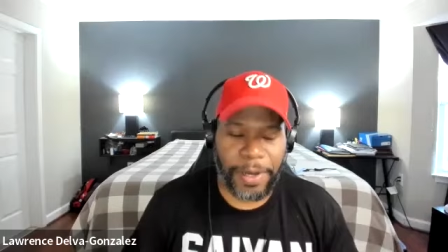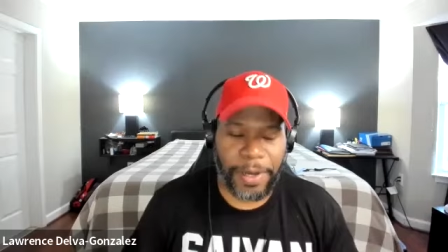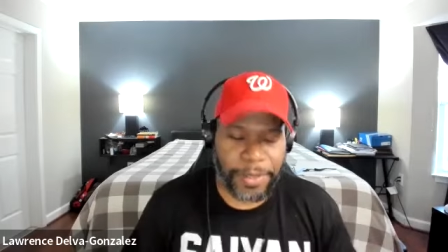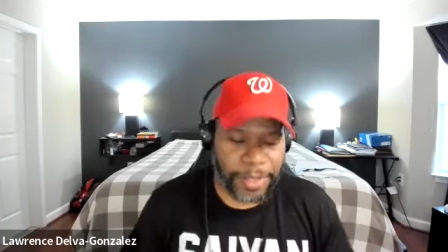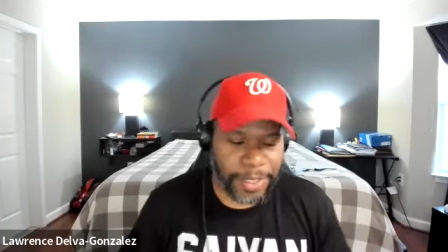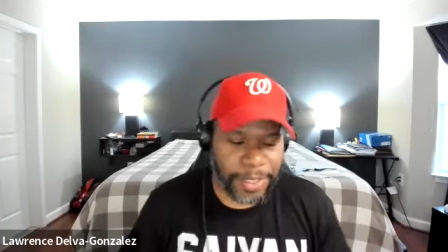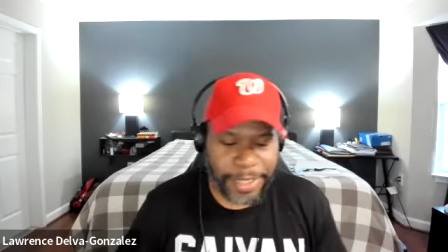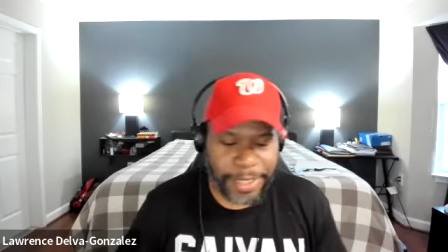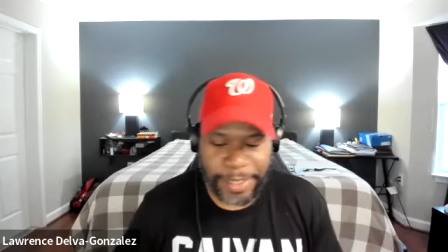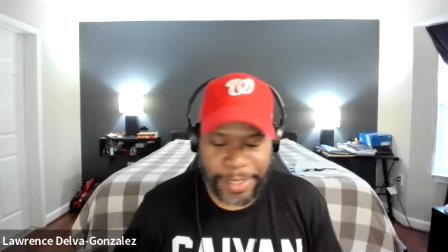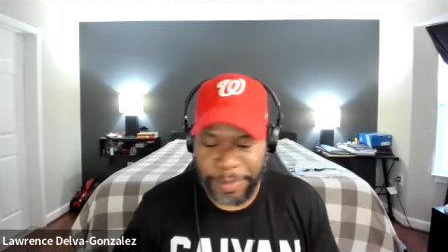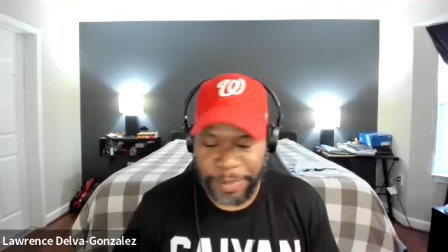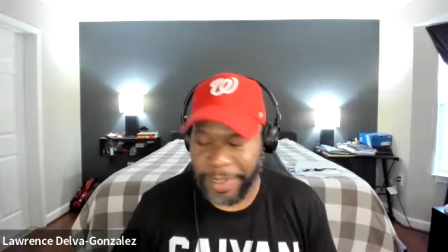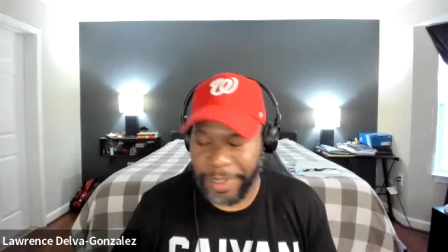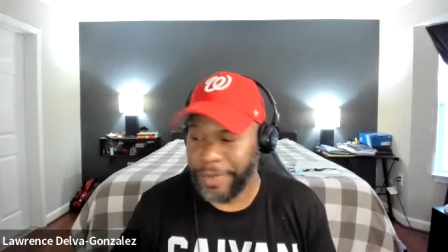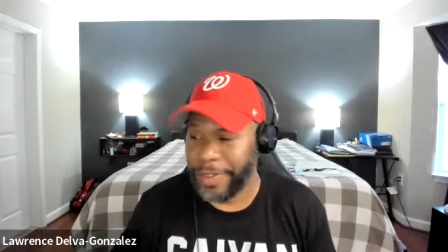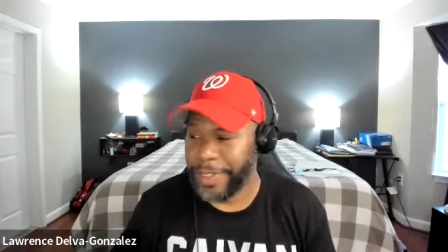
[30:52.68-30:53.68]
I was going to say
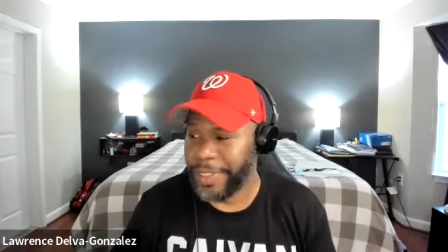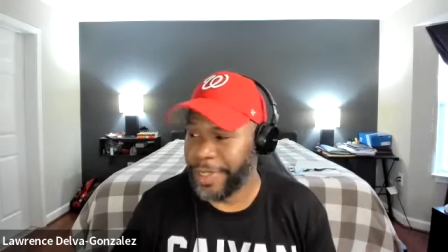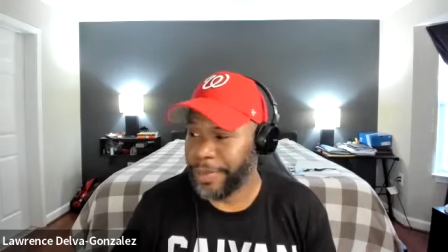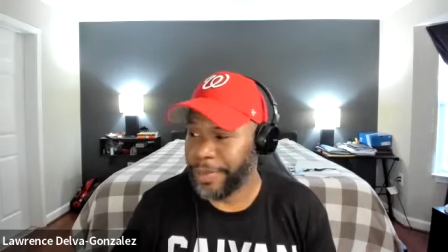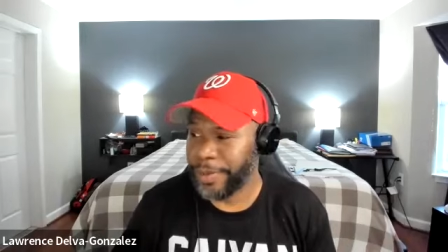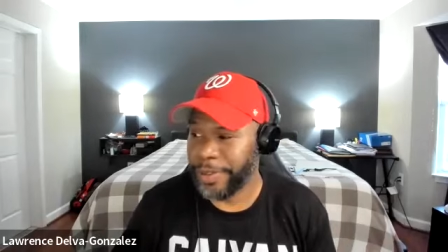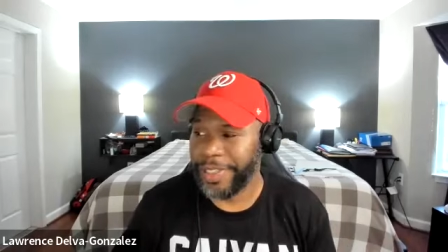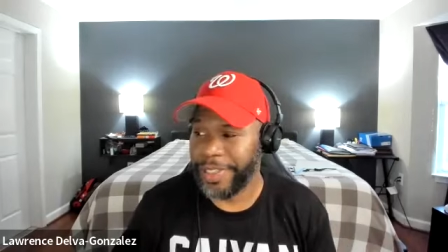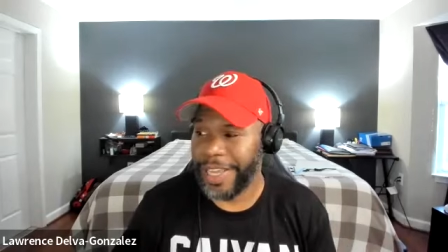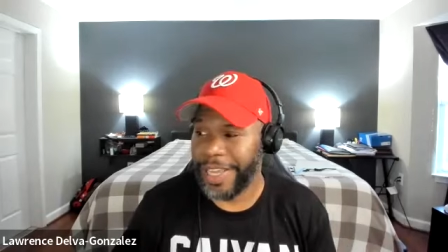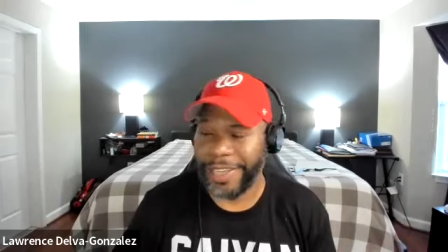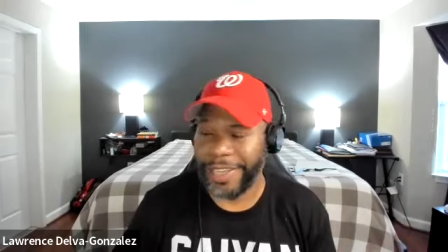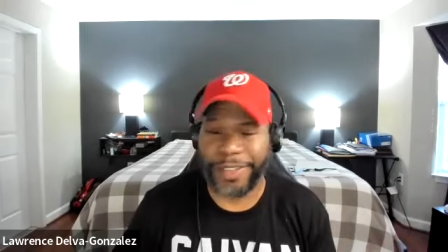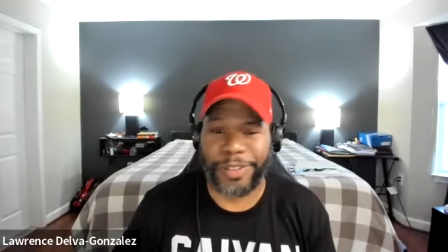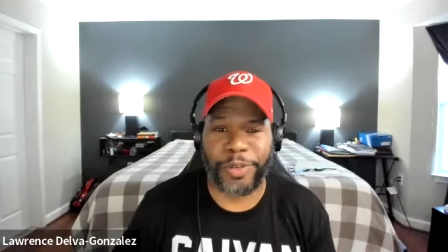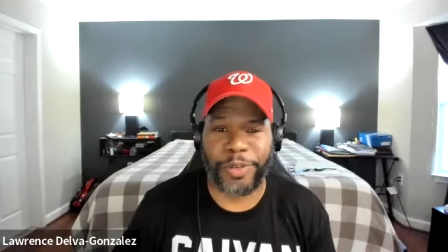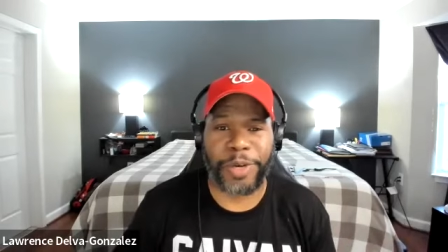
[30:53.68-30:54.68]
something even simpler, like
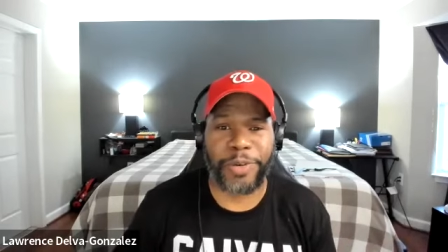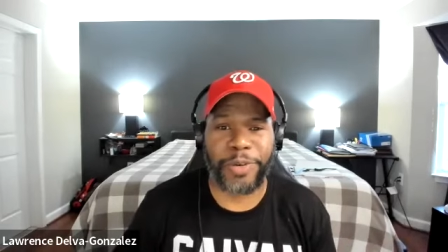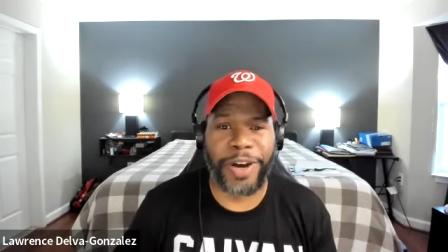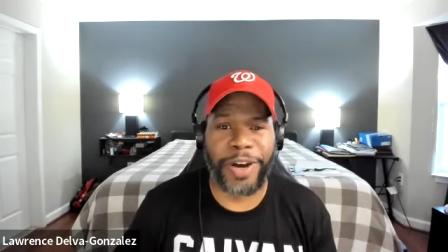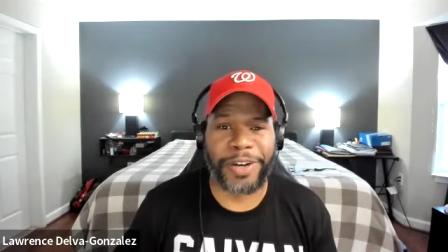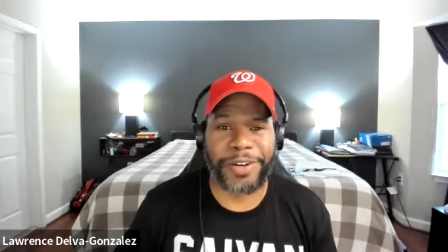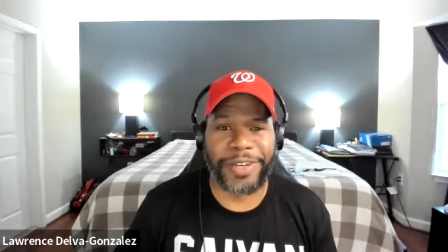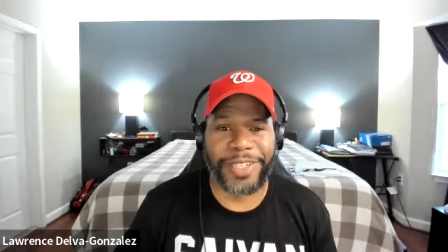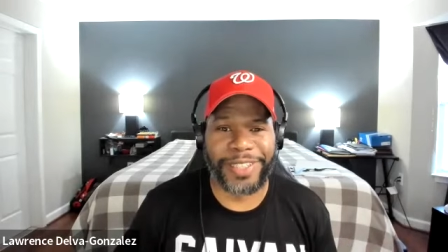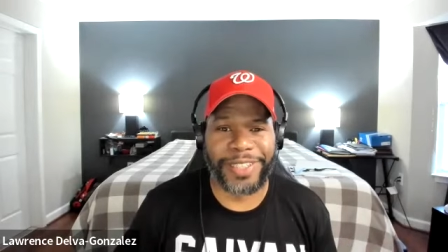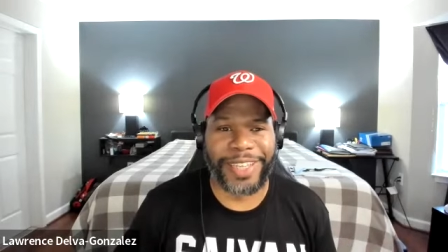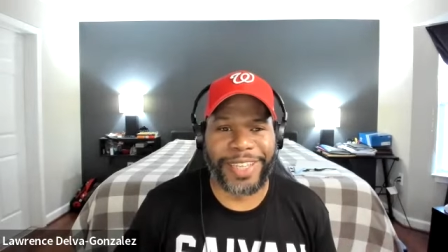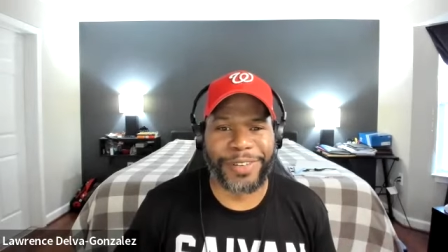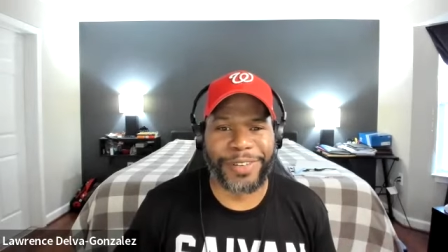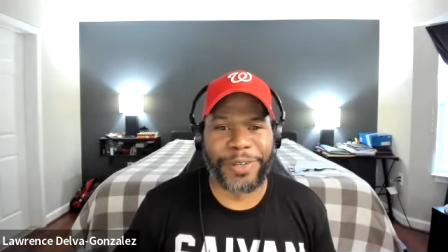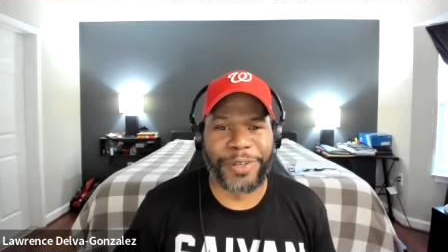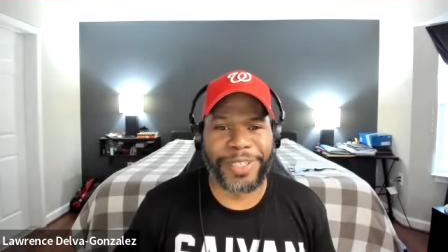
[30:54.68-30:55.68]
drink water and,
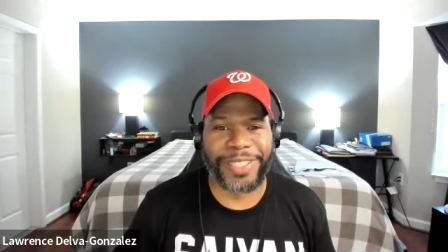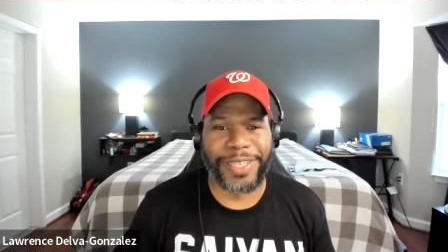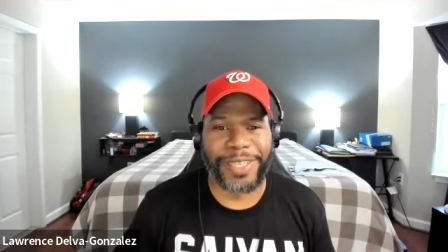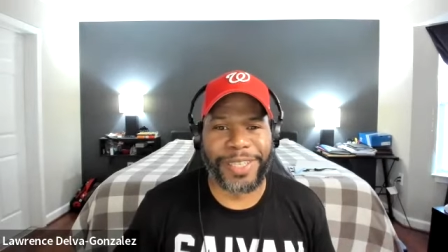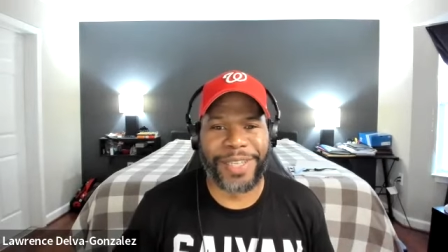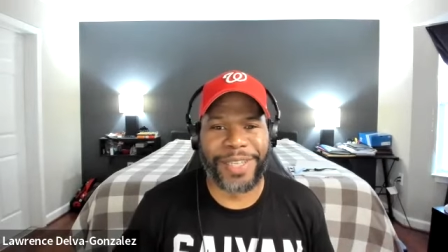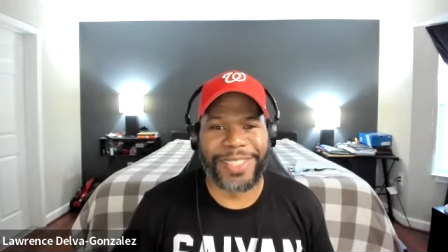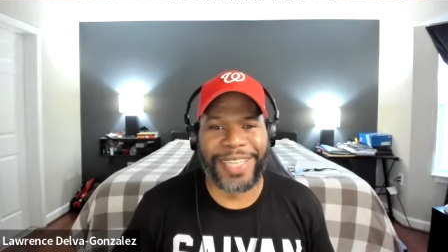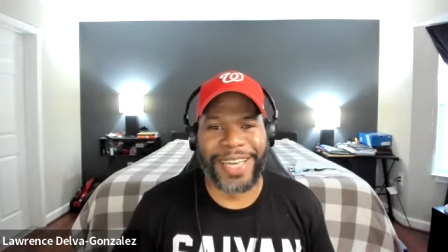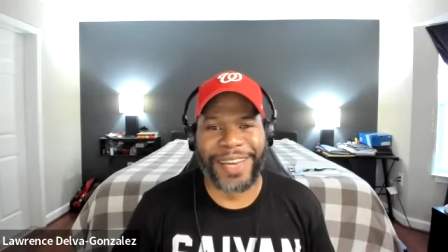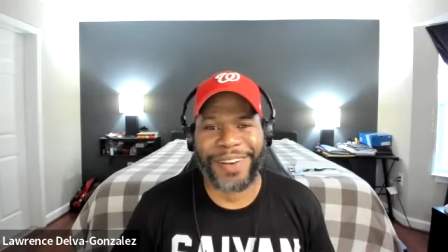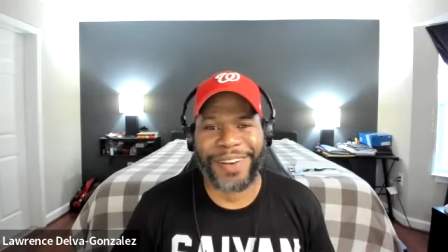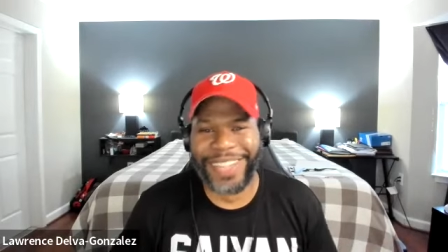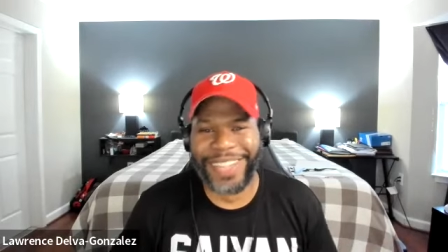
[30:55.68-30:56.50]
and go to sleep on time.